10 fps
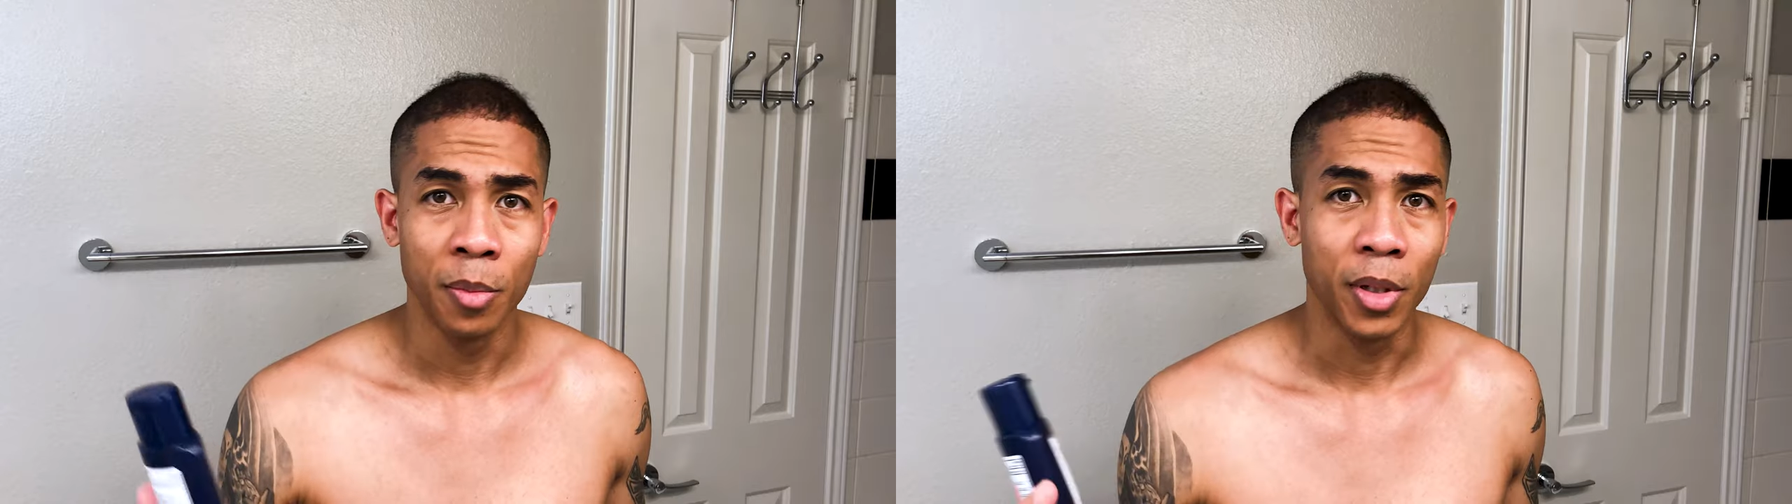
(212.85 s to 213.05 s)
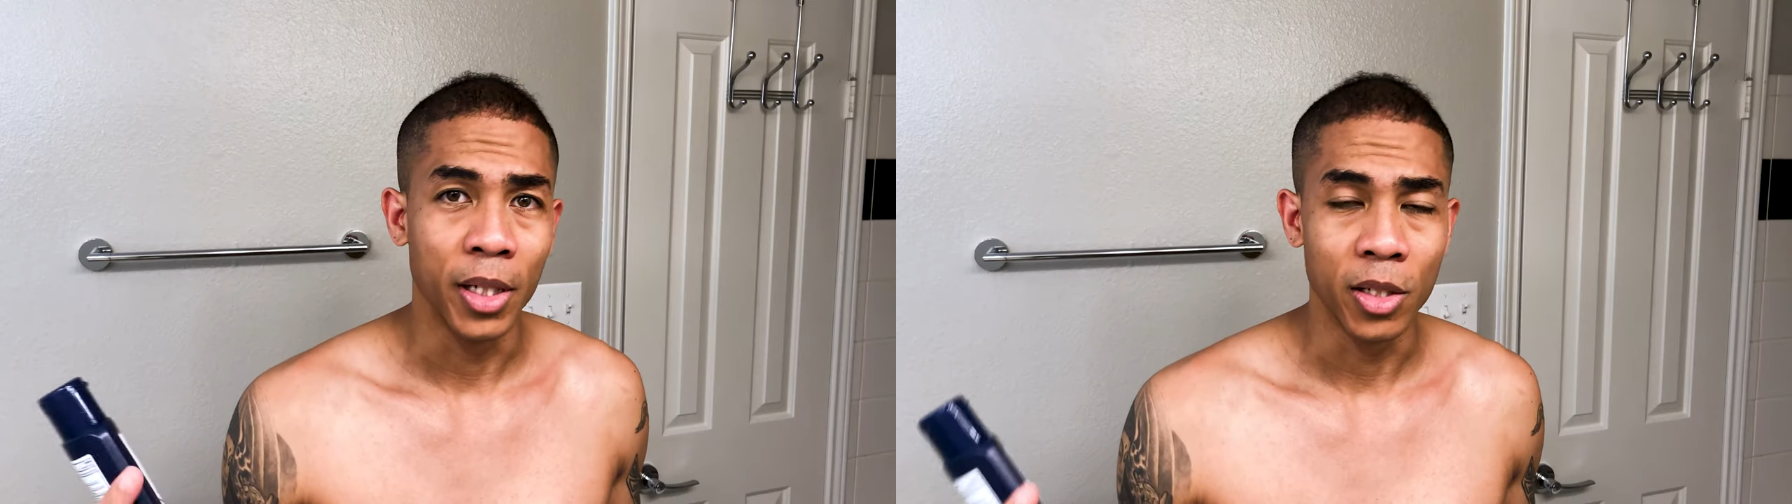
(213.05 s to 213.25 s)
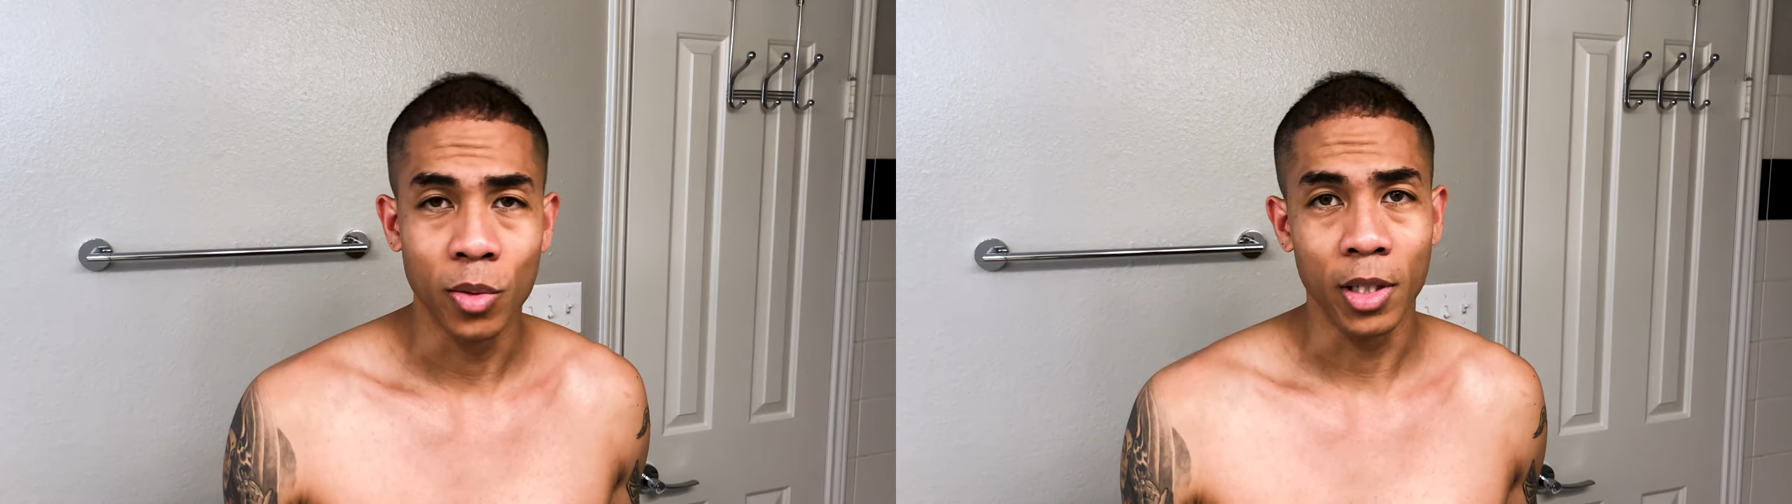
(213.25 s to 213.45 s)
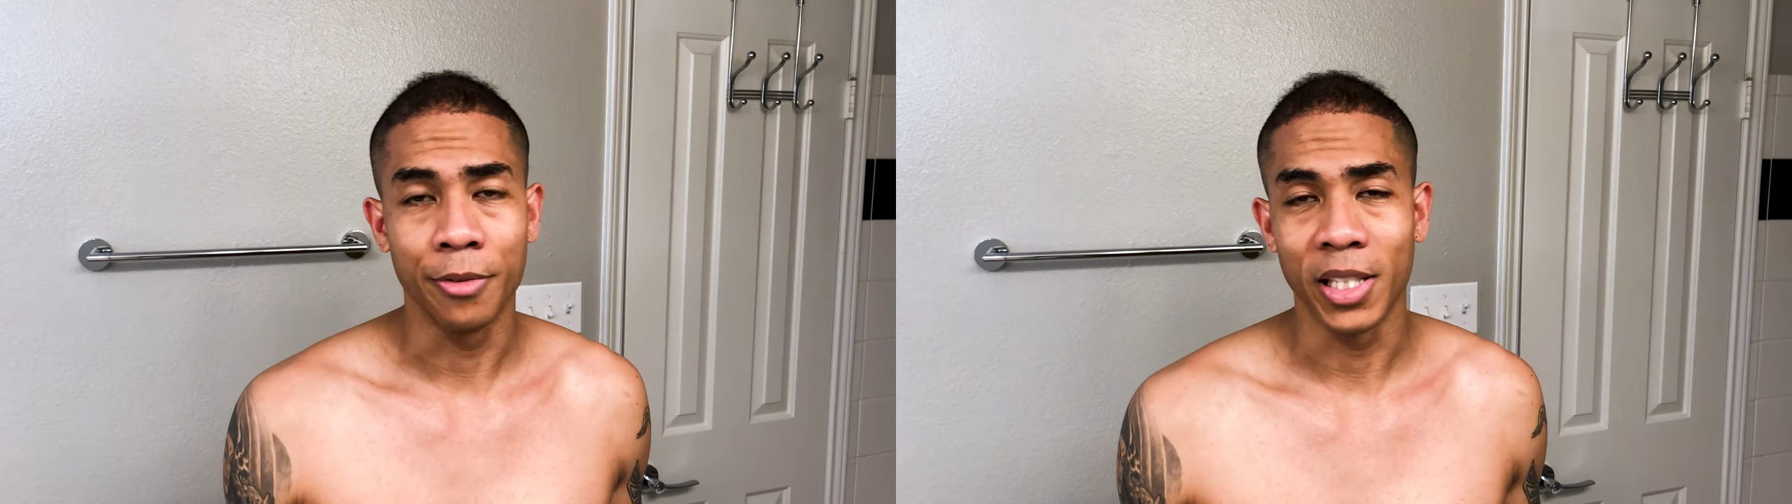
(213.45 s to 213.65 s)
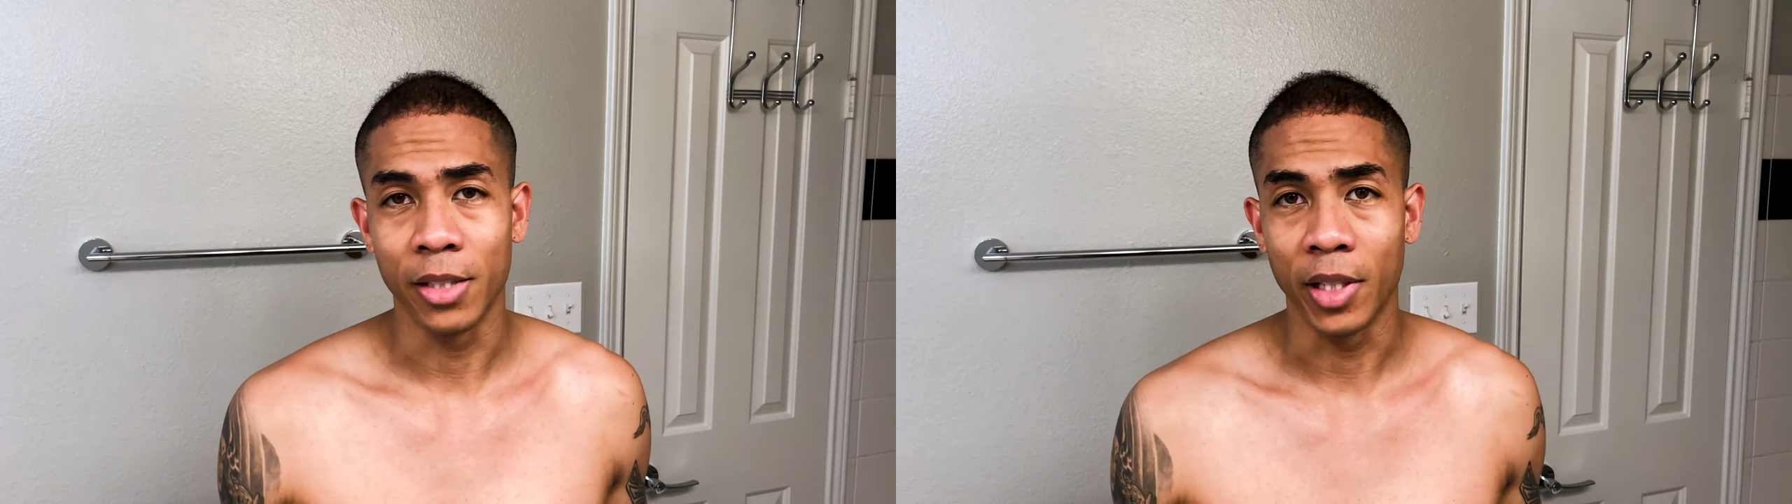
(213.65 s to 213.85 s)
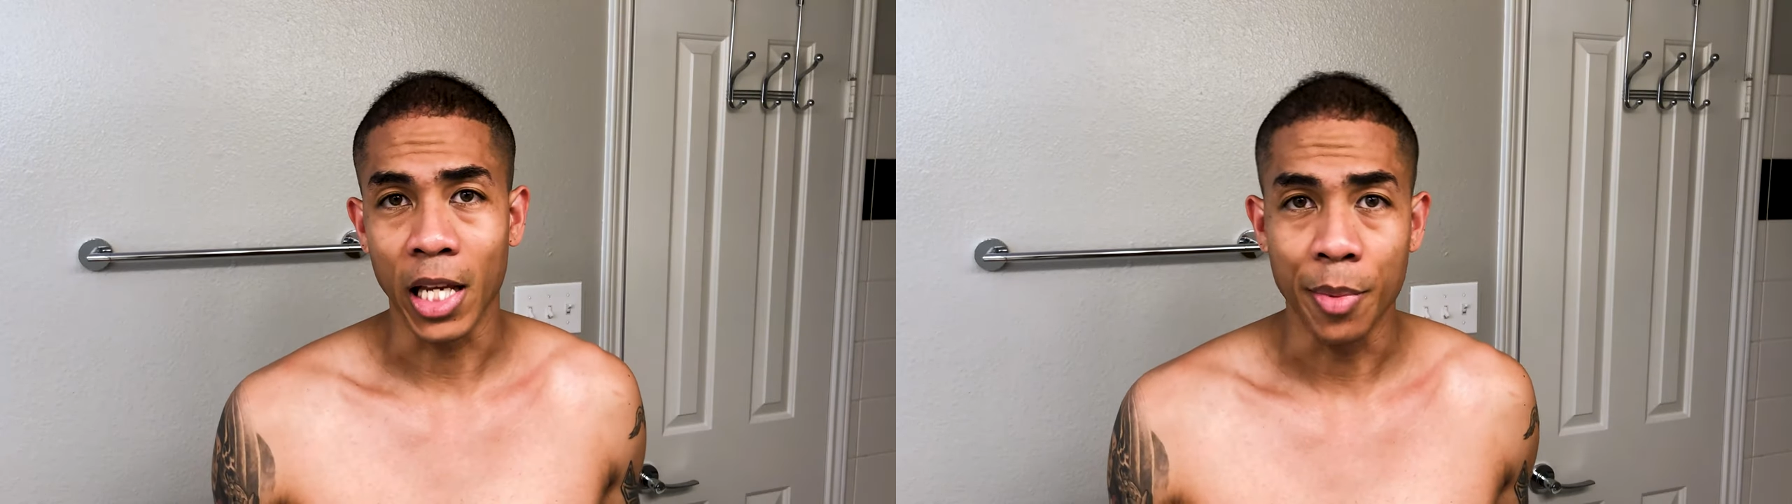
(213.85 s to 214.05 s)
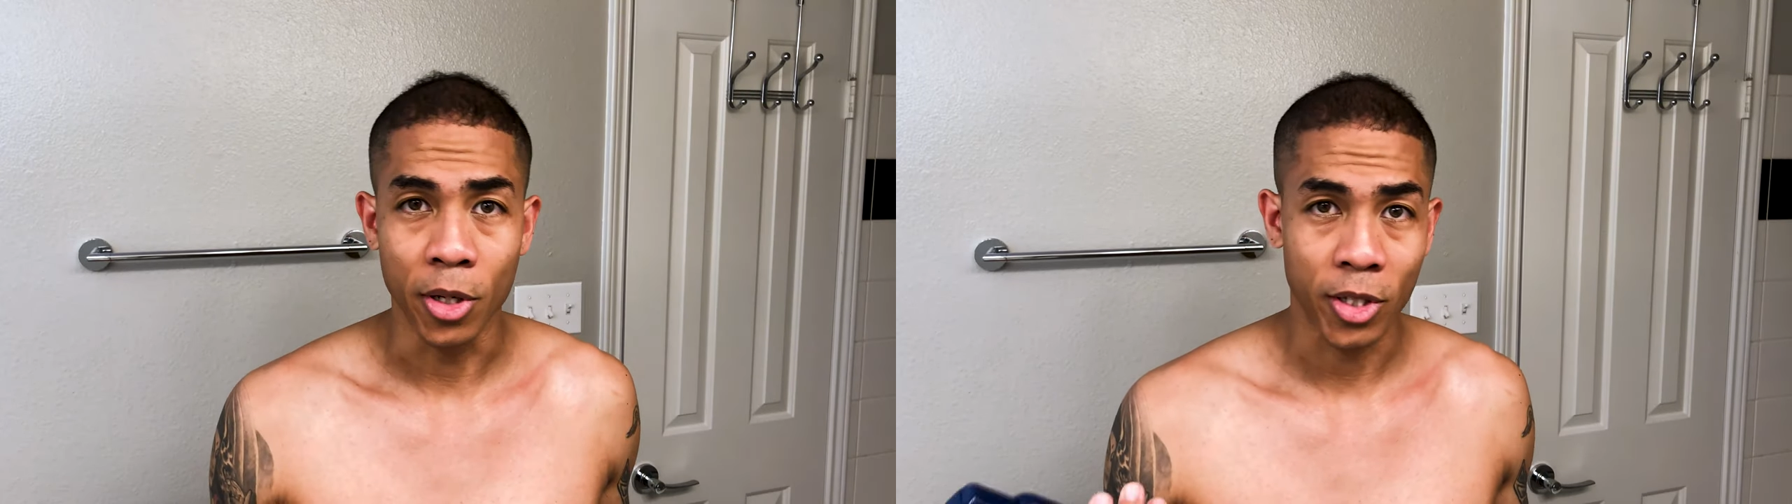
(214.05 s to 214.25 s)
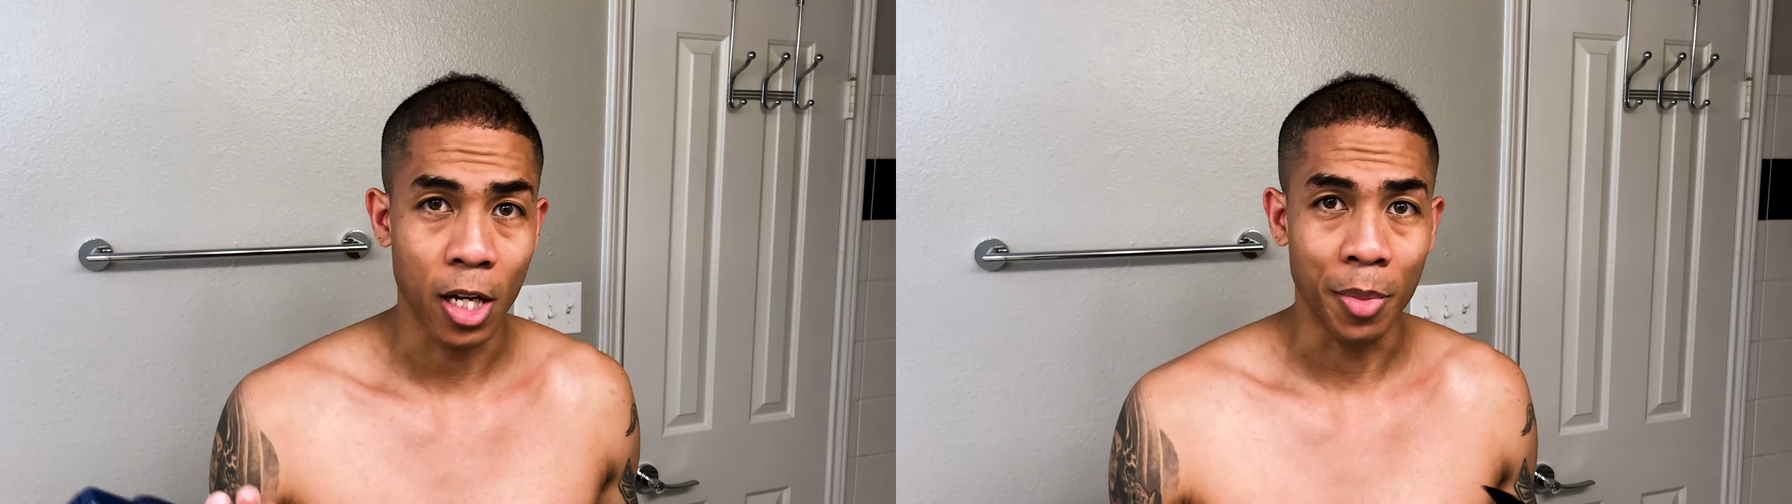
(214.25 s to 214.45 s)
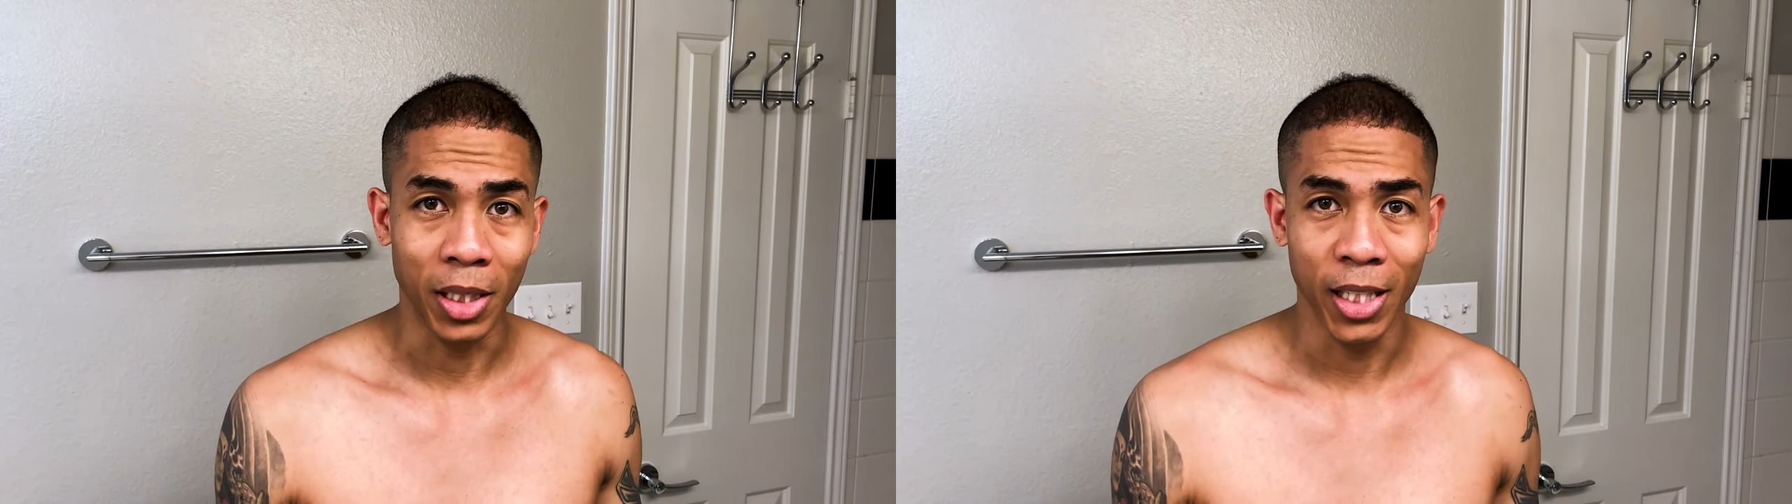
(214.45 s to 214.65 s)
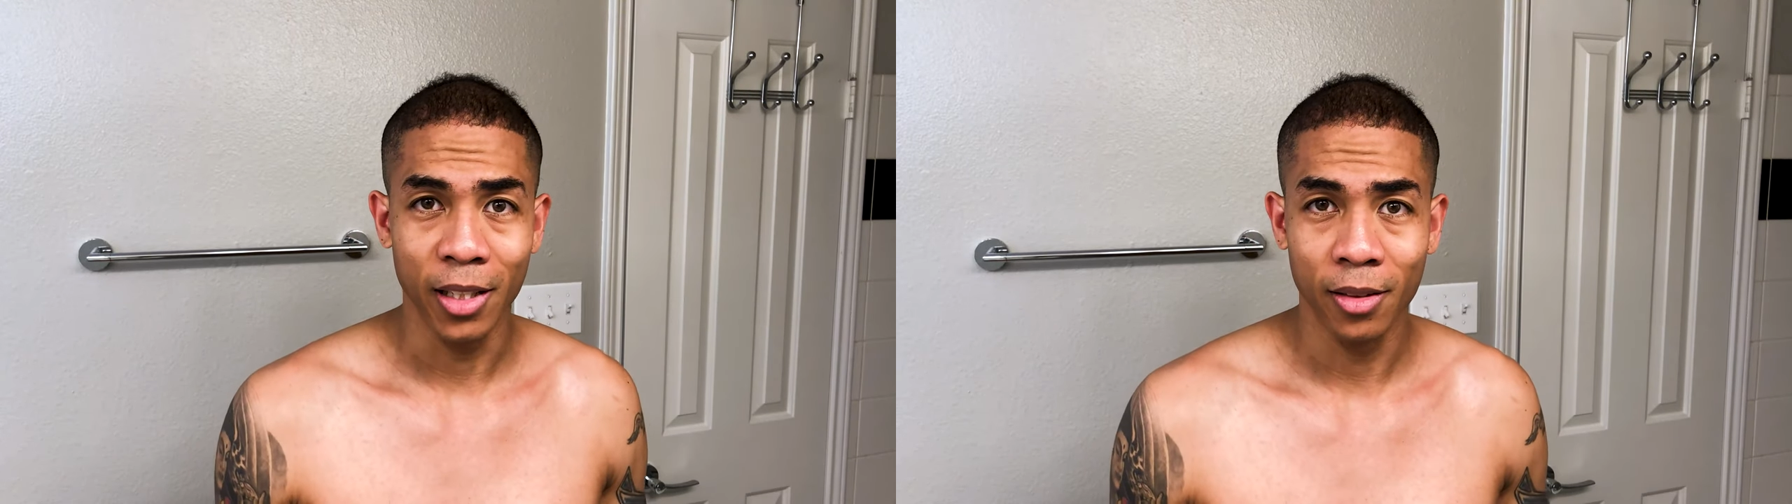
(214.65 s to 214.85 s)
but it's really effective at keeping your scalp
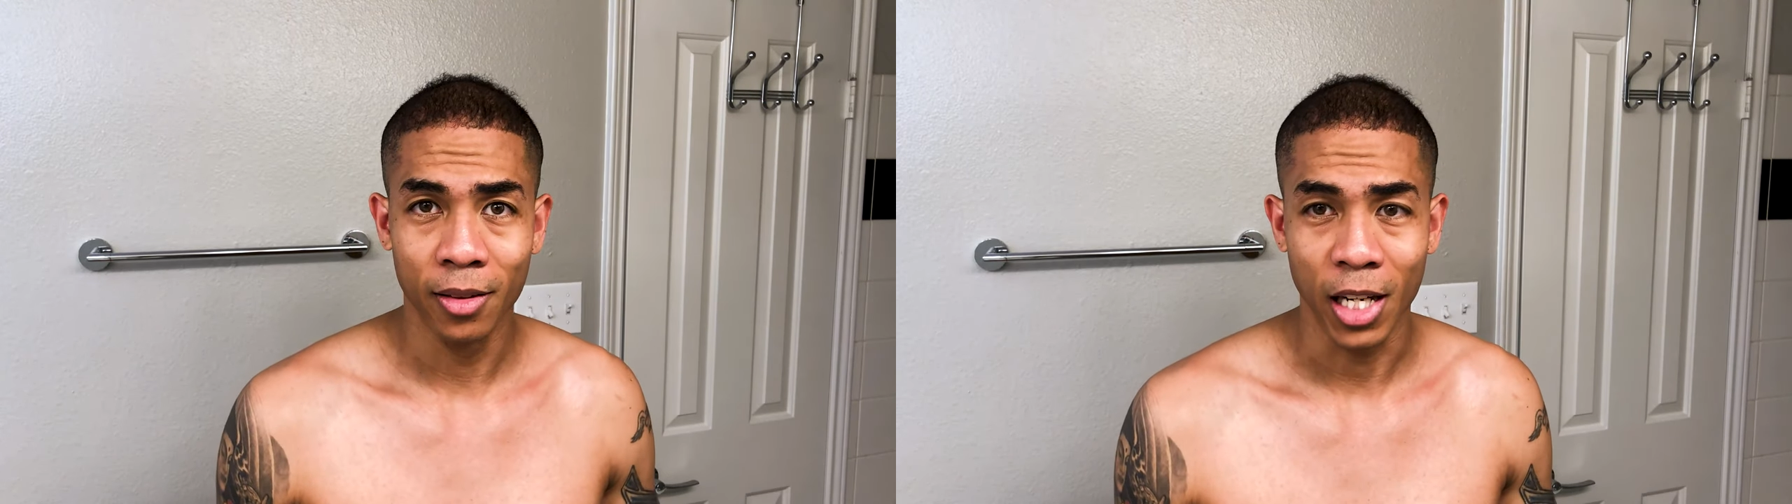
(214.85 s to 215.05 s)
clean.